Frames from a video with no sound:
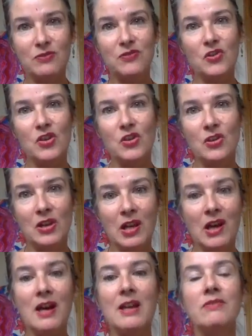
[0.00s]
for your
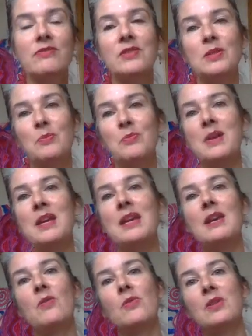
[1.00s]
life to
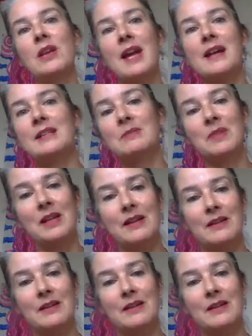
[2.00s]
be orgasmic.